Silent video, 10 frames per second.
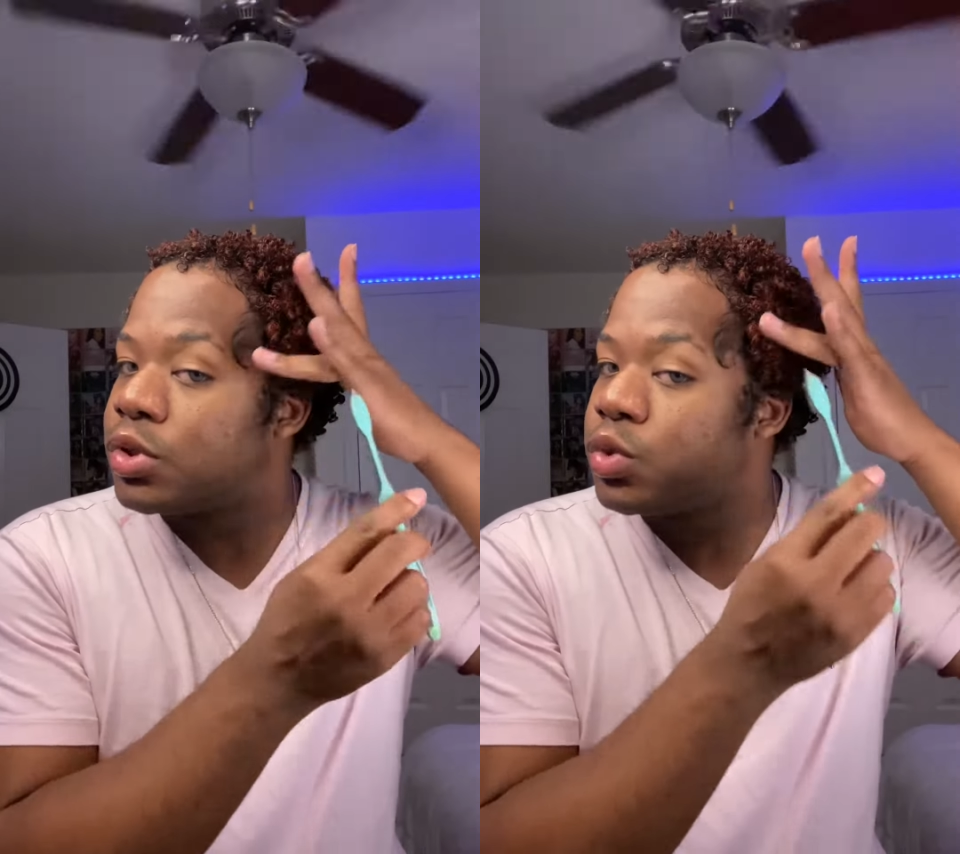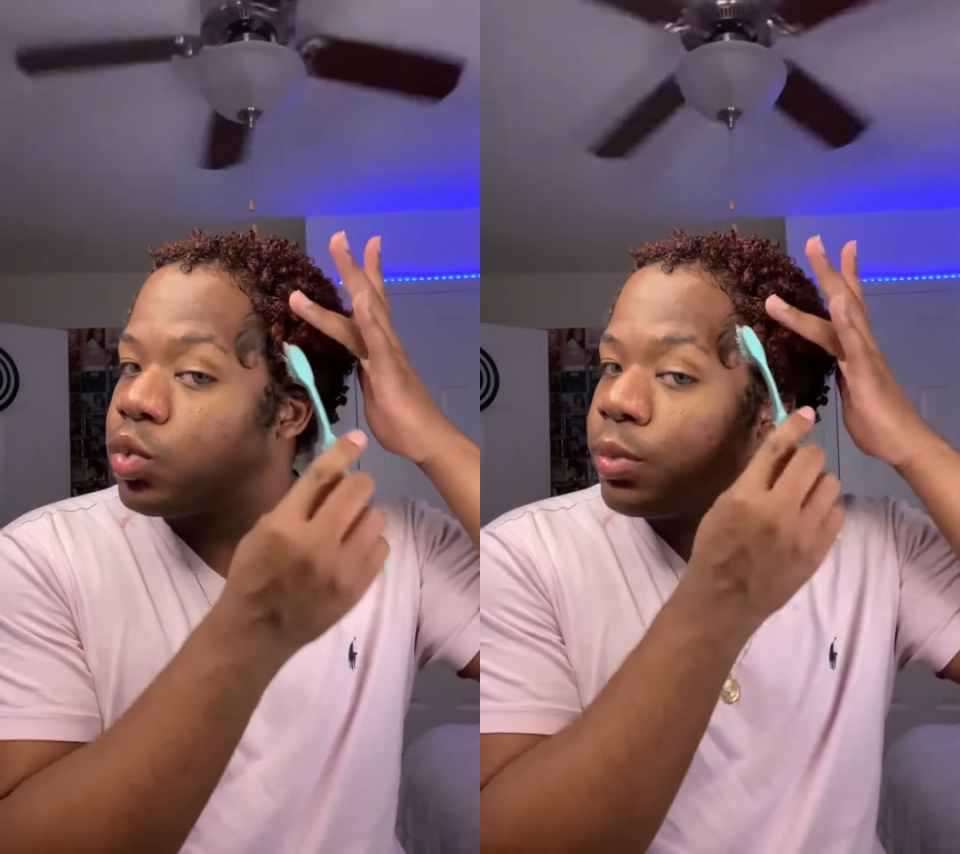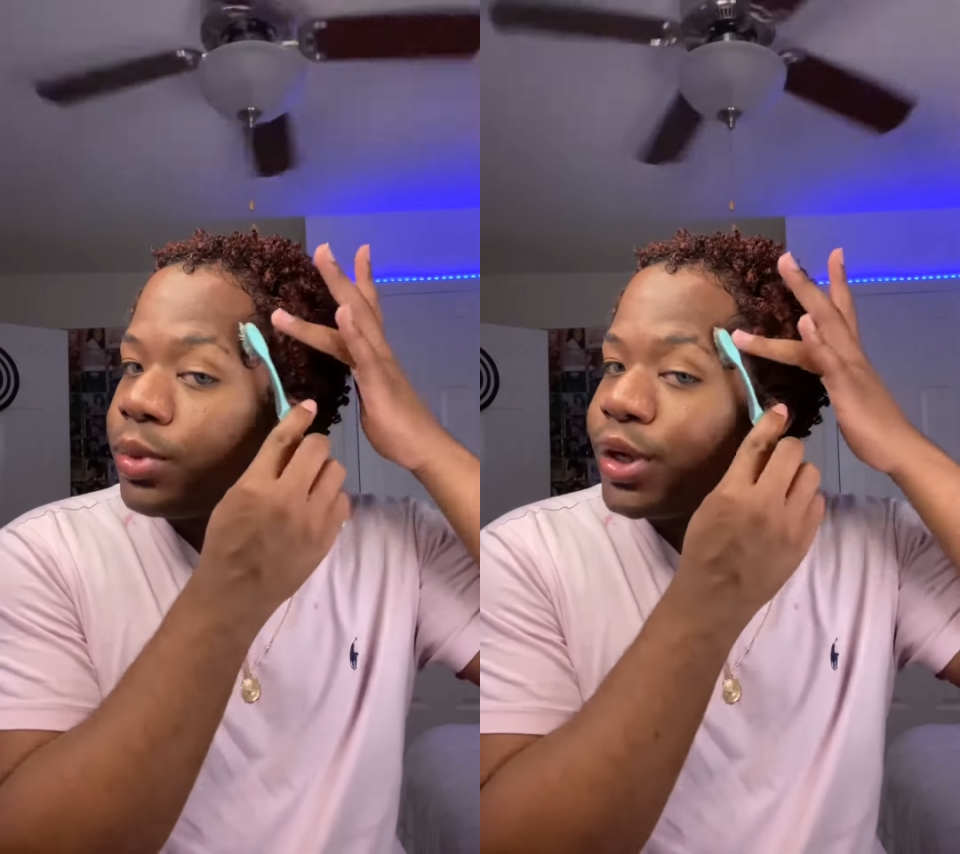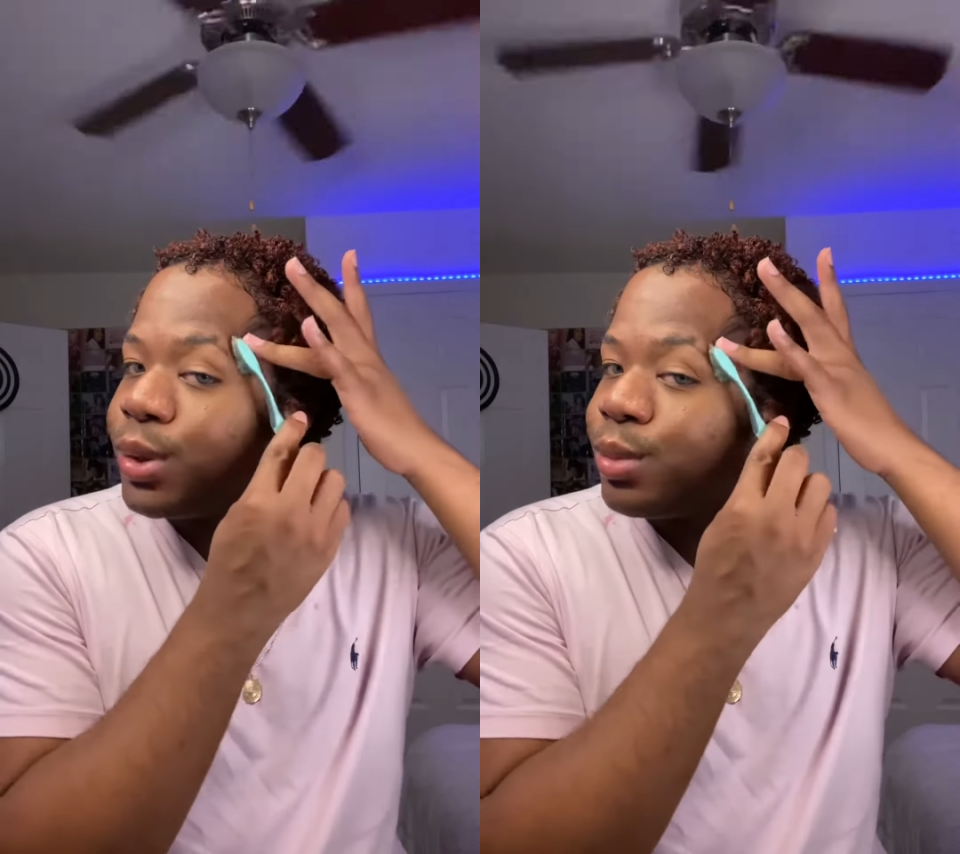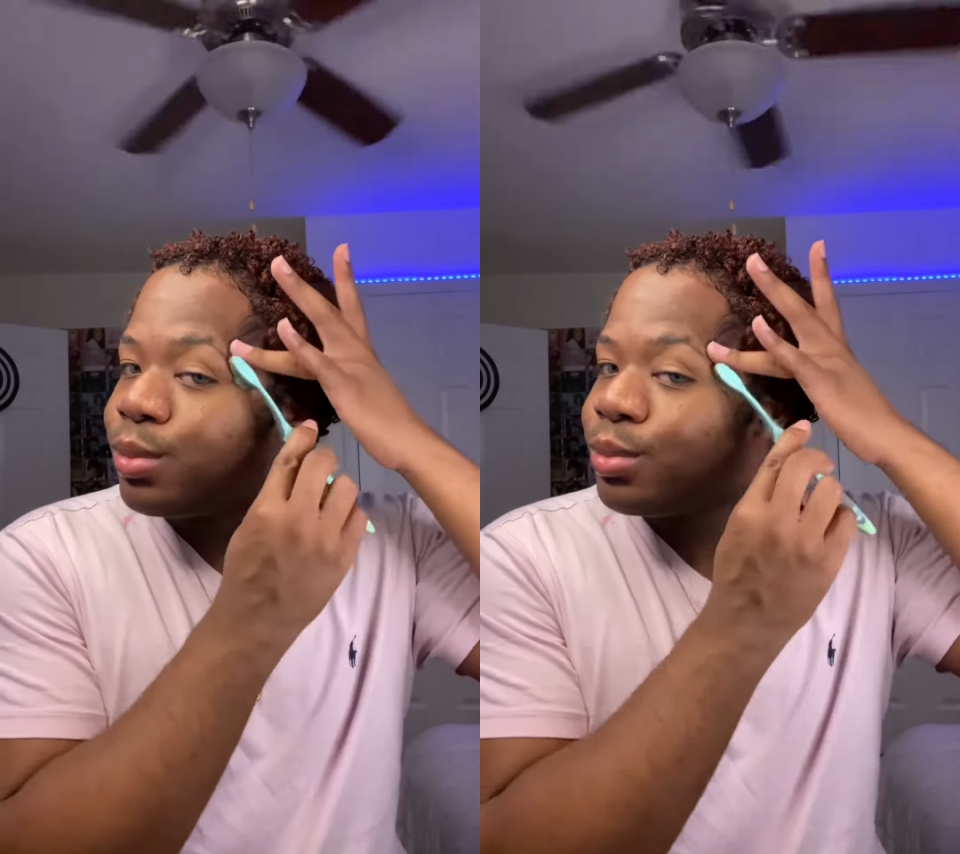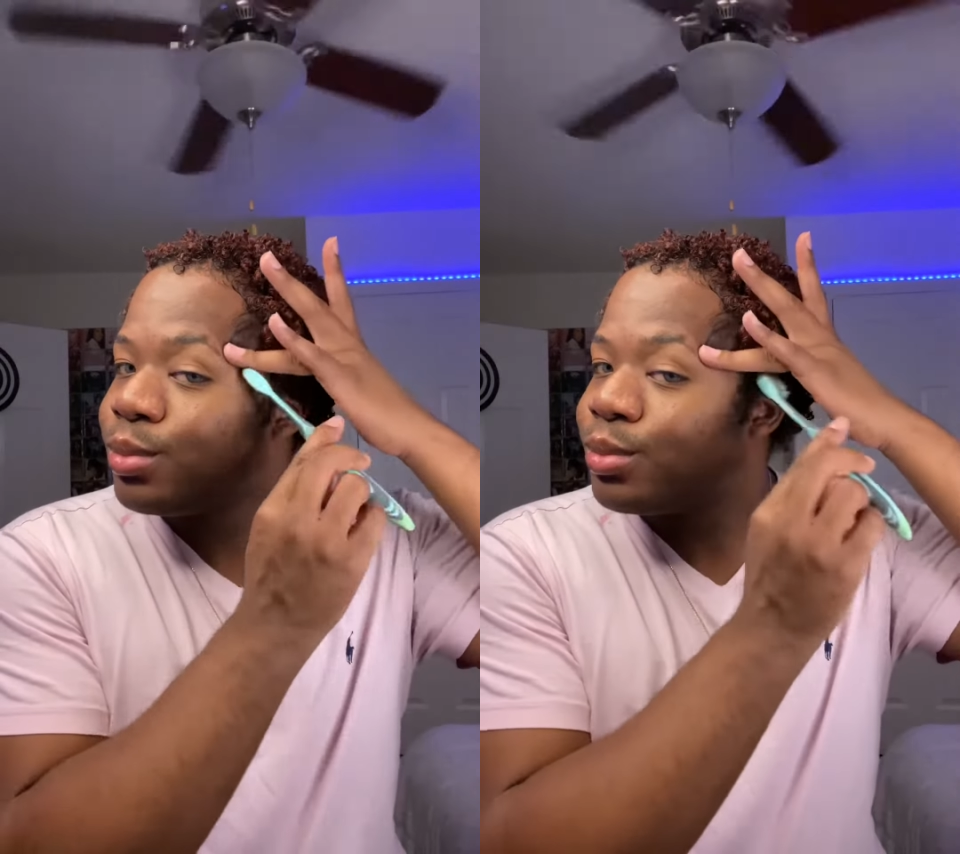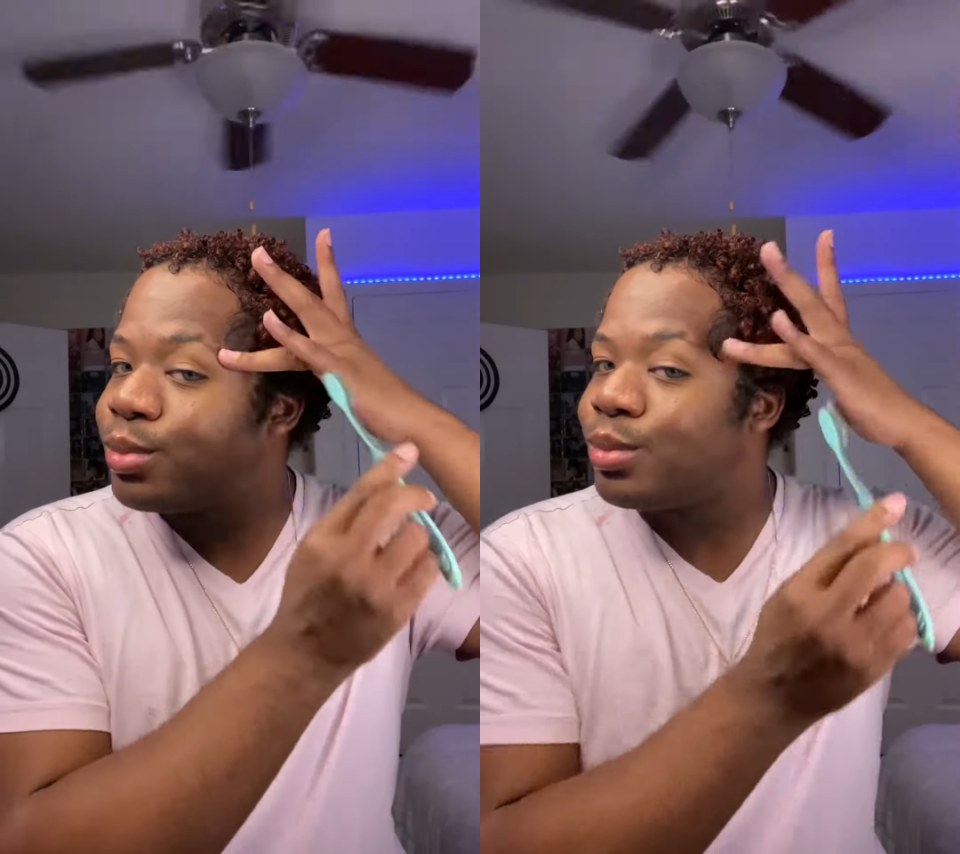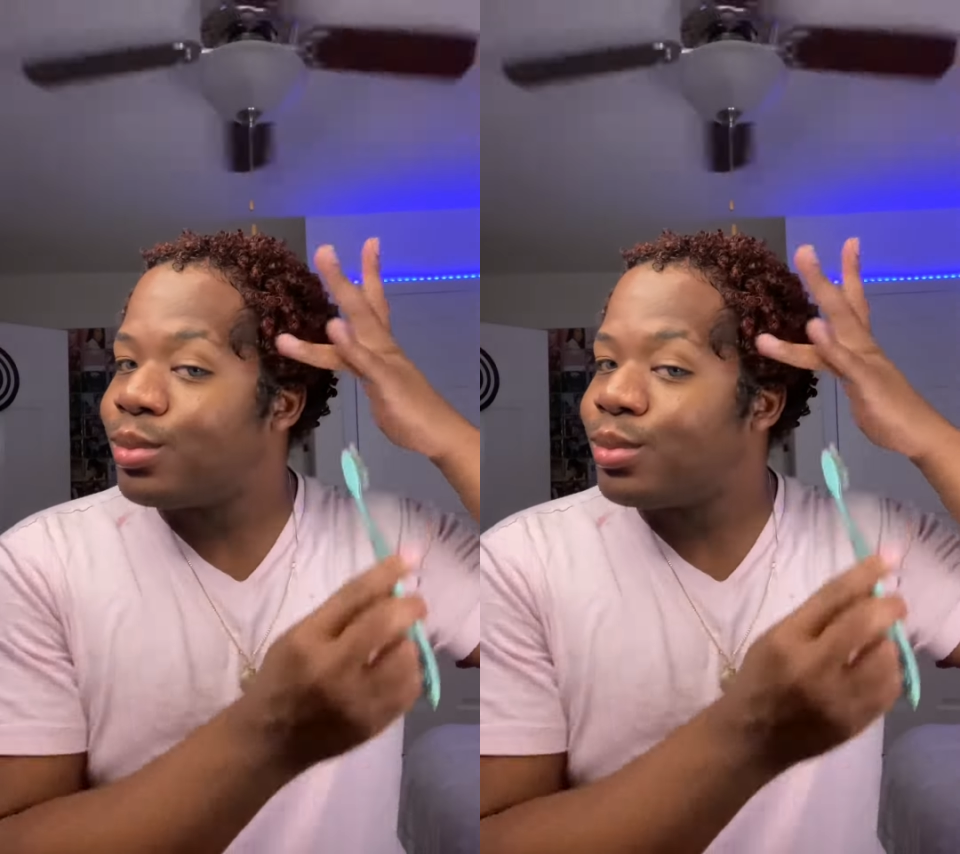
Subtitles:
Swoop-de-doop.